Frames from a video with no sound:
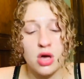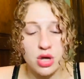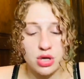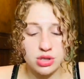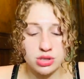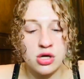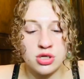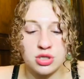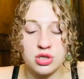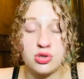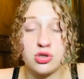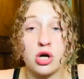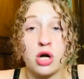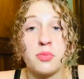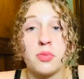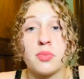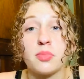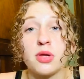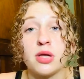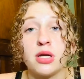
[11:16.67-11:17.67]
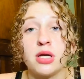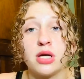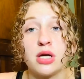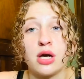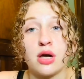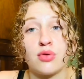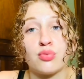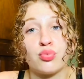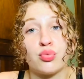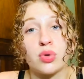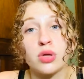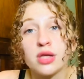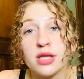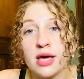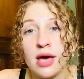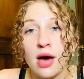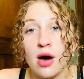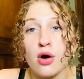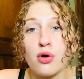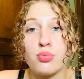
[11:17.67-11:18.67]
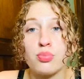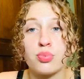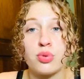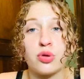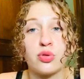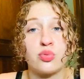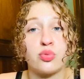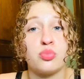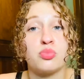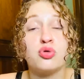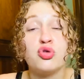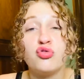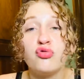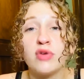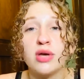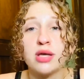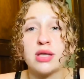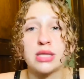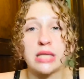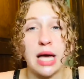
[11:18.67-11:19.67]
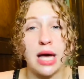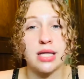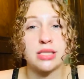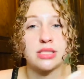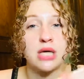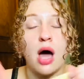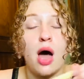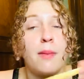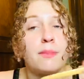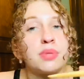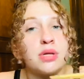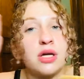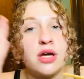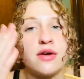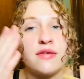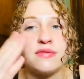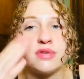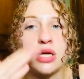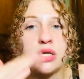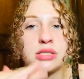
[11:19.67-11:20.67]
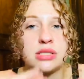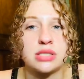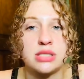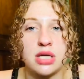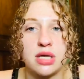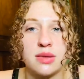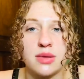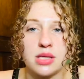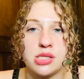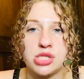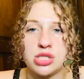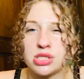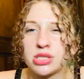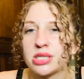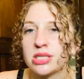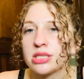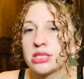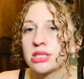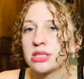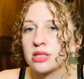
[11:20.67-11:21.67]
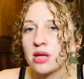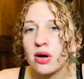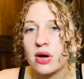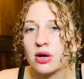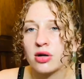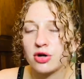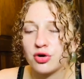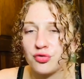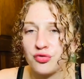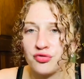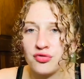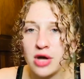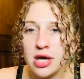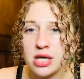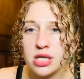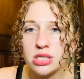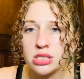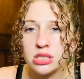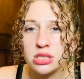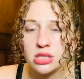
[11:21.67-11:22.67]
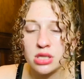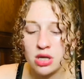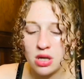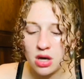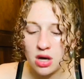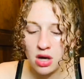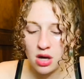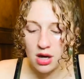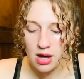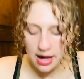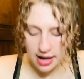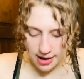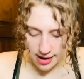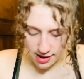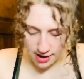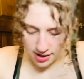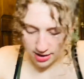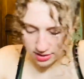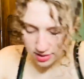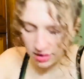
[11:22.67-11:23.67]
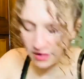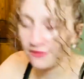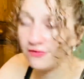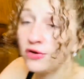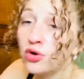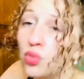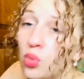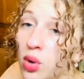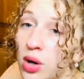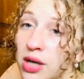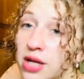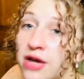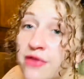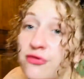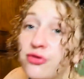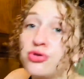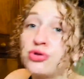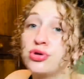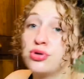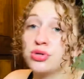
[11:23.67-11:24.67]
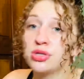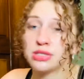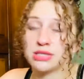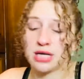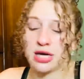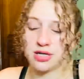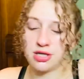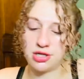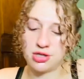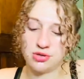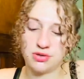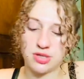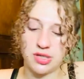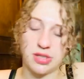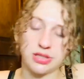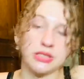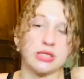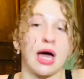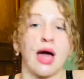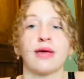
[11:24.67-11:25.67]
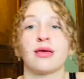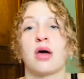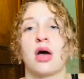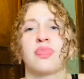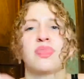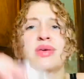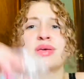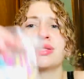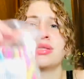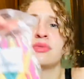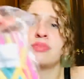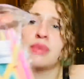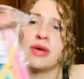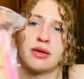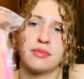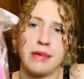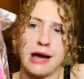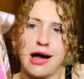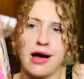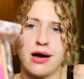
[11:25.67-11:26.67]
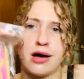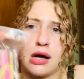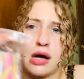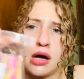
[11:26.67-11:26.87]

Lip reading: So dermaplaning can really help with removing that top layer of dead skin that just gets stuck on your face. And if you do decide to do this, I got this big bag